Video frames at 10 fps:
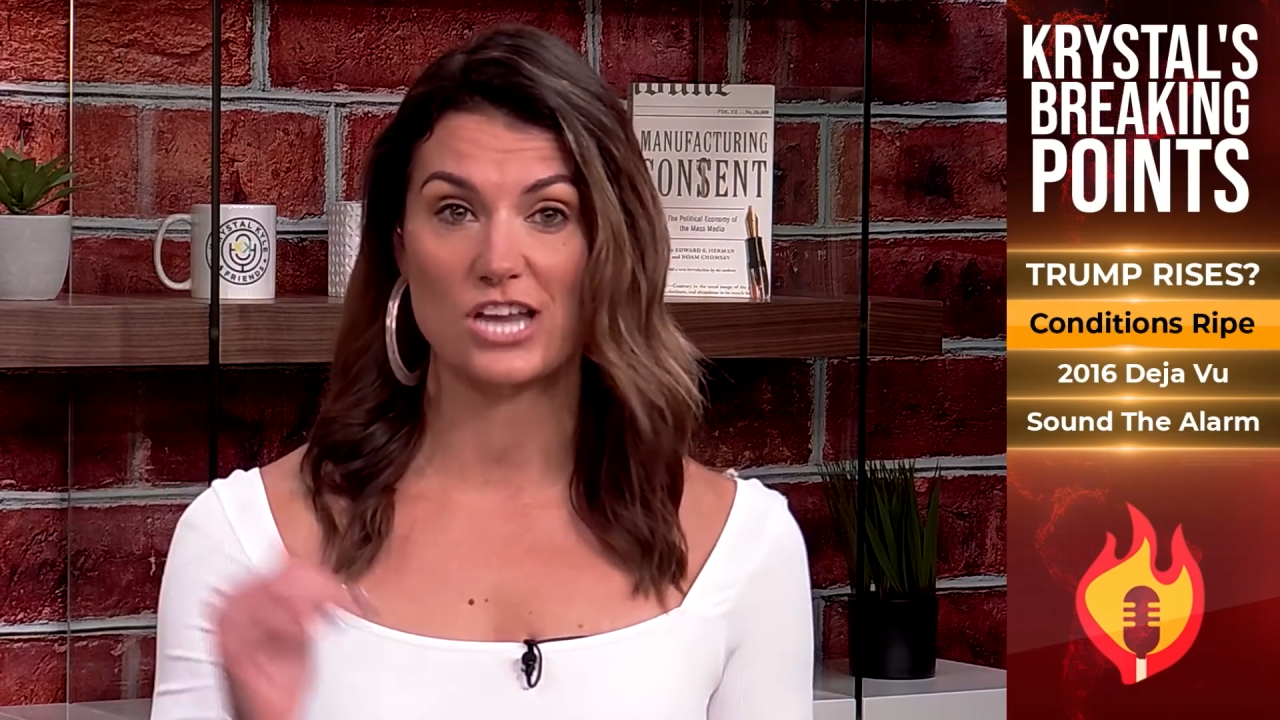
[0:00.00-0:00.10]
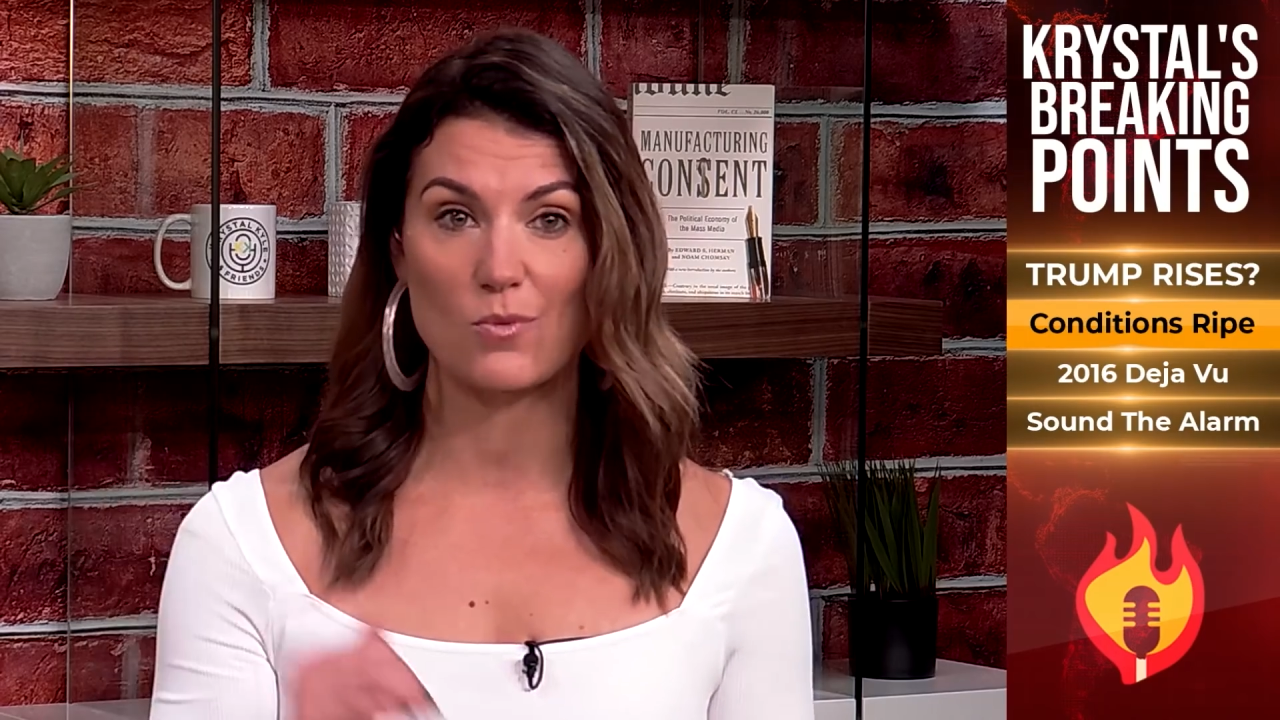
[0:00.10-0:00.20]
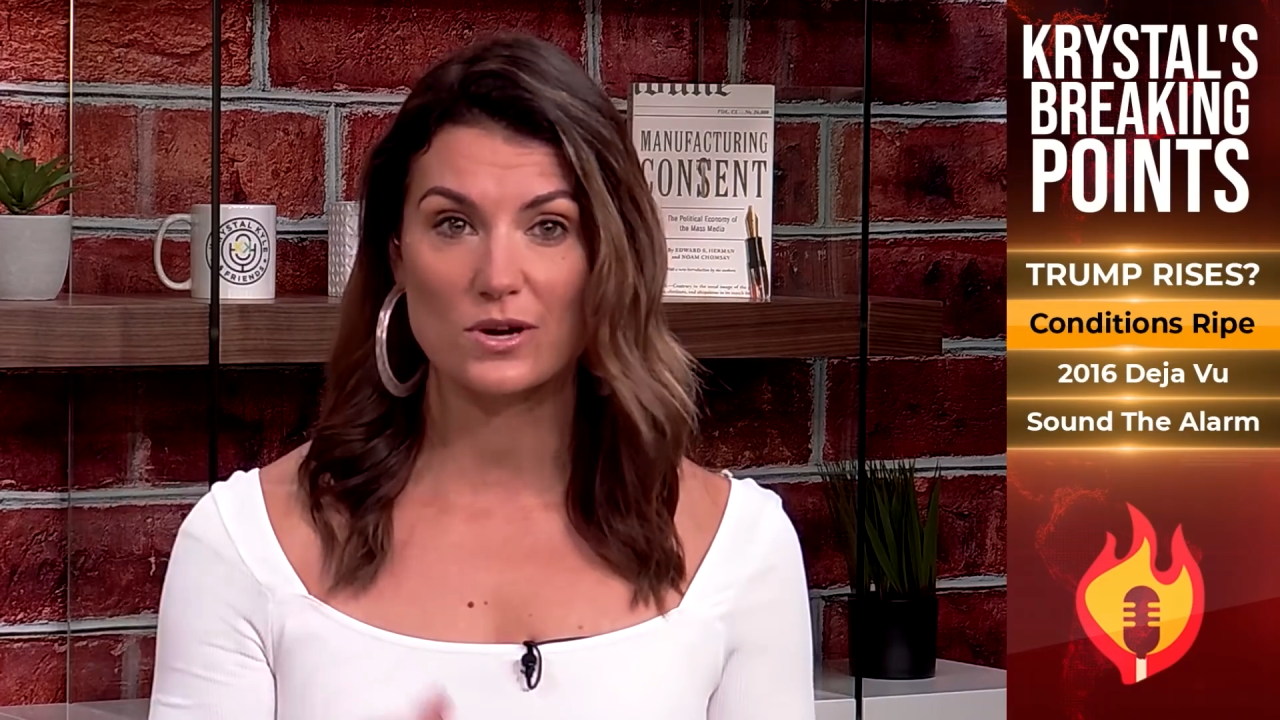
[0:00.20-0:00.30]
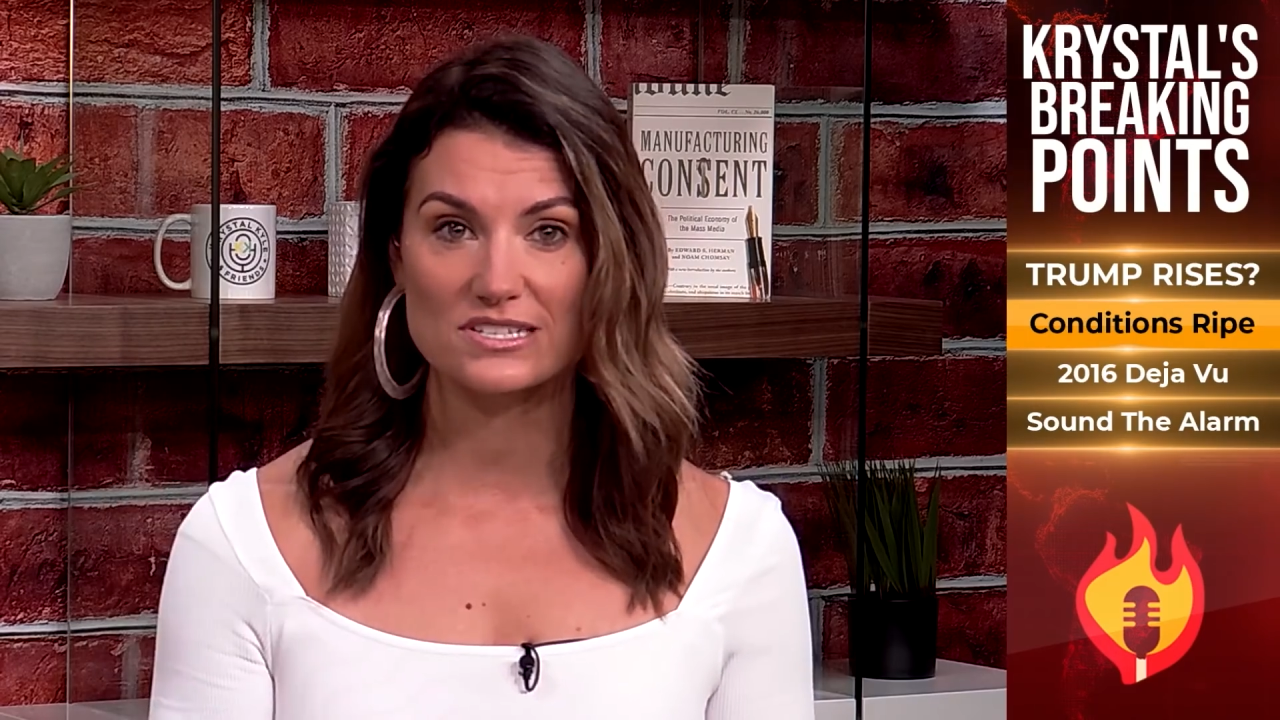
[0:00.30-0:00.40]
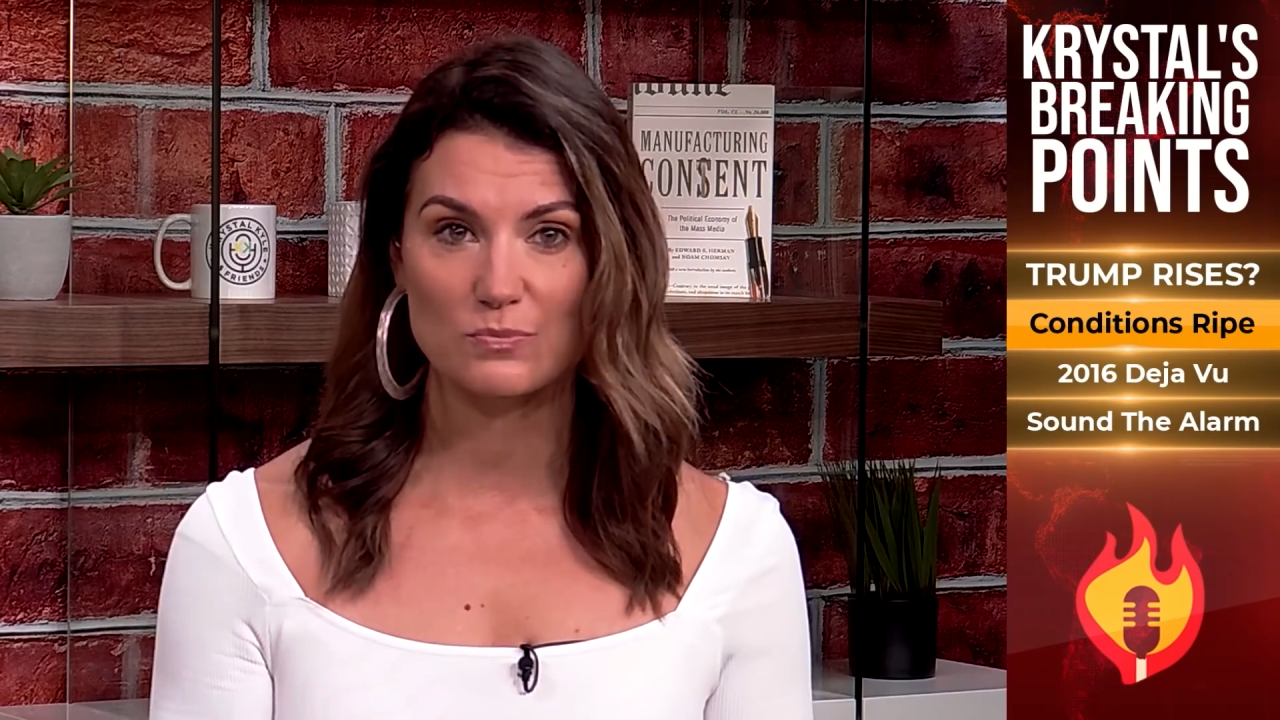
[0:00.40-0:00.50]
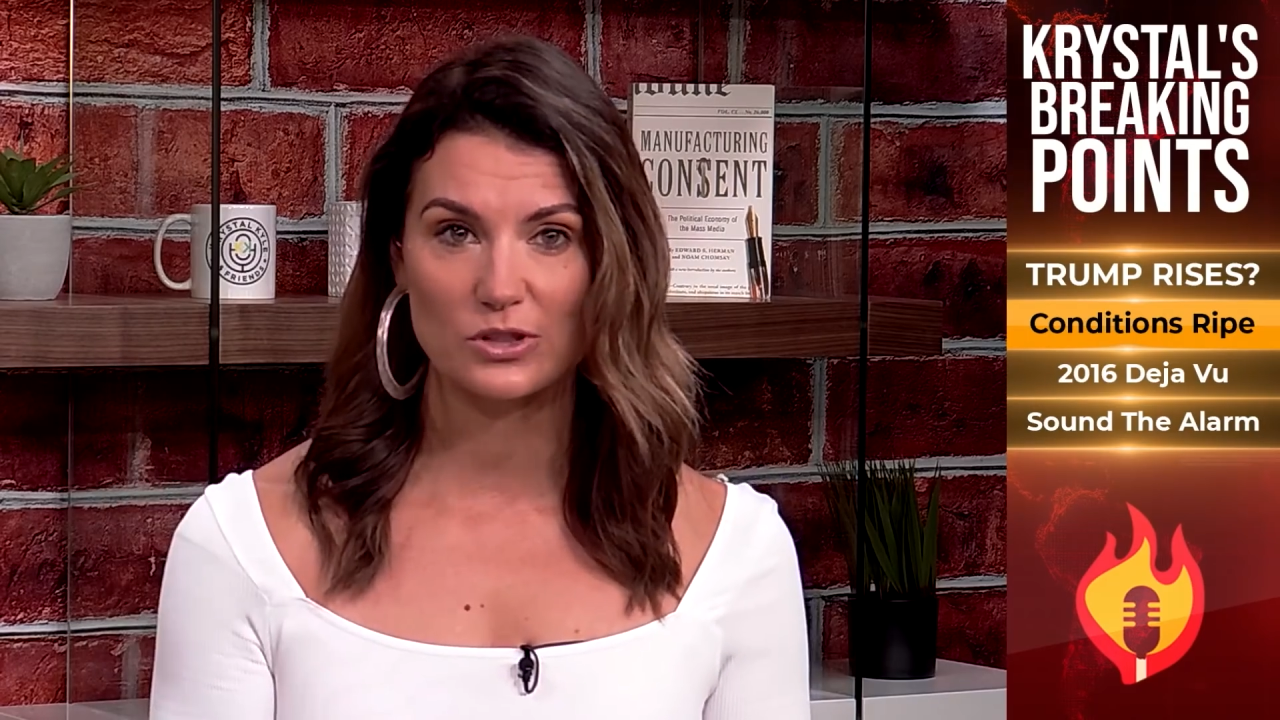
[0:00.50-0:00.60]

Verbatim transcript: networks of